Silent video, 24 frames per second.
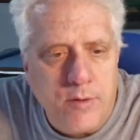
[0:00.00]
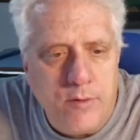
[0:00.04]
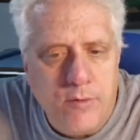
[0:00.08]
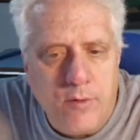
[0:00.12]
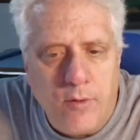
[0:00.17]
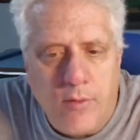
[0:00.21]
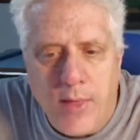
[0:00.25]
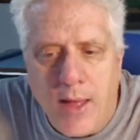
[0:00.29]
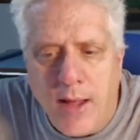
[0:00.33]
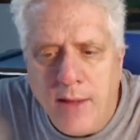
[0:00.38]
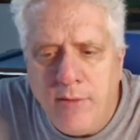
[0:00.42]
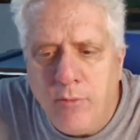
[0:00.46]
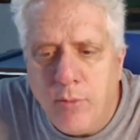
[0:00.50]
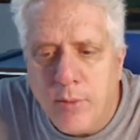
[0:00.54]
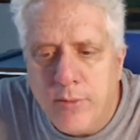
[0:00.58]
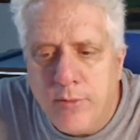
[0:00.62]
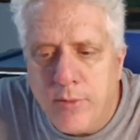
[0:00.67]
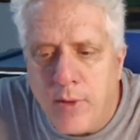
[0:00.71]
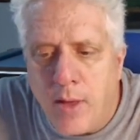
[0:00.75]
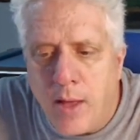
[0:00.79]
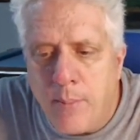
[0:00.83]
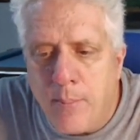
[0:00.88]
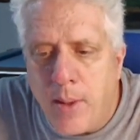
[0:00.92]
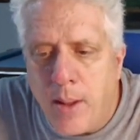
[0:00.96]
So that's what's
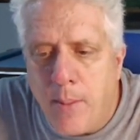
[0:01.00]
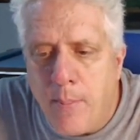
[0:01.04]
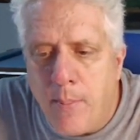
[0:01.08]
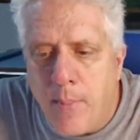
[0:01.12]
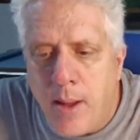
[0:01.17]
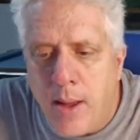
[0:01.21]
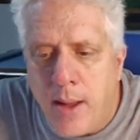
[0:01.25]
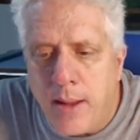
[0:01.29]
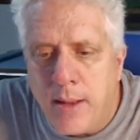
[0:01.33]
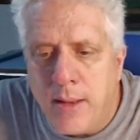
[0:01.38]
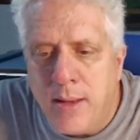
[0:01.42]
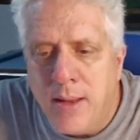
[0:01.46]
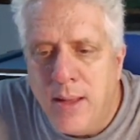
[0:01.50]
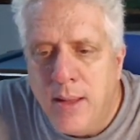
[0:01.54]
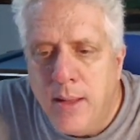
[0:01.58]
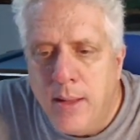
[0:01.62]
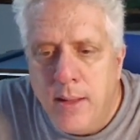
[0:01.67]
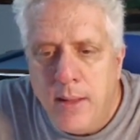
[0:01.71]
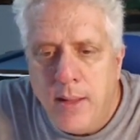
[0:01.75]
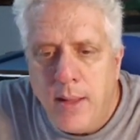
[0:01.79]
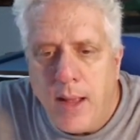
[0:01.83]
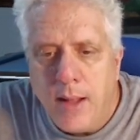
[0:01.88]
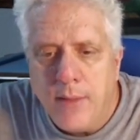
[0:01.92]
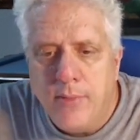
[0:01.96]
on my mind
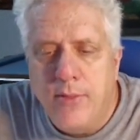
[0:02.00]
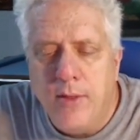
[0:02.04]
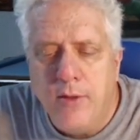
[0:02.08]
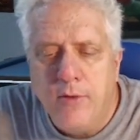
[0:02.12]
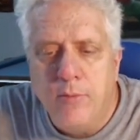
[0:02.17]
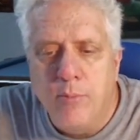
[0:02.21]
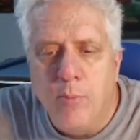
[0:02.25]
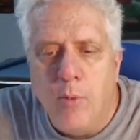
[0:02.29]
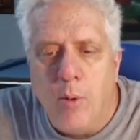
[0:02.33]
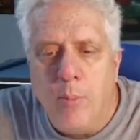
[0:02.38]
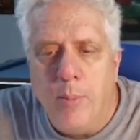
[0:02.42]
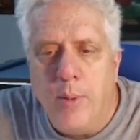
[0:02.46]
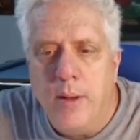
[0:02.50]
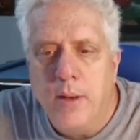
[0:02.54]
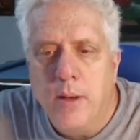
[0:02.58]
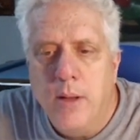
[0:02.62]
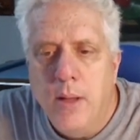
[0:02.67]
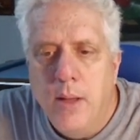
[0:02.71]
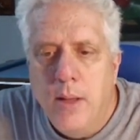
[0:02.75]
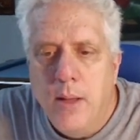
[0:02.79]
at this moment.